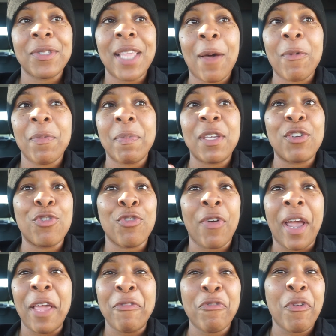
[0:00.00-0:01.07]
that would be
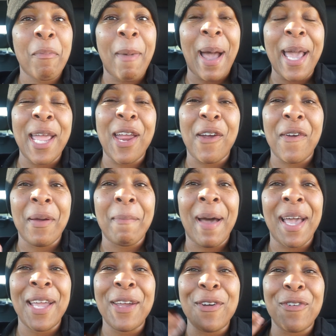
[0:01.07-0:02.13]
great for my hair and
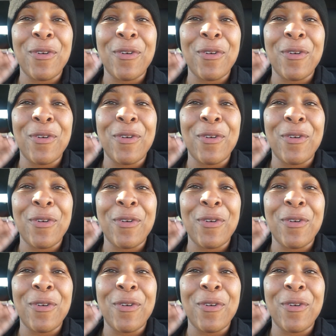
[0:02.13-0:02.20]
my hair